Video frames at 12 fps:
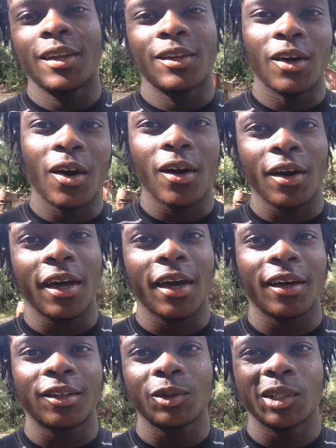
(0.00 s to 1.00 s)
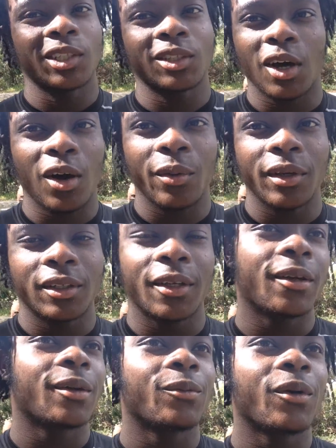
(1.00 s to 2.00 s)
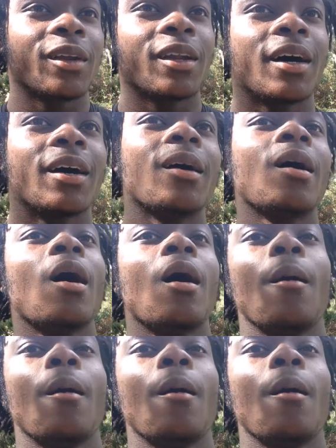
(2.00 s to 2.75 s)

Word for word: the dog house, which is always here and whatnot.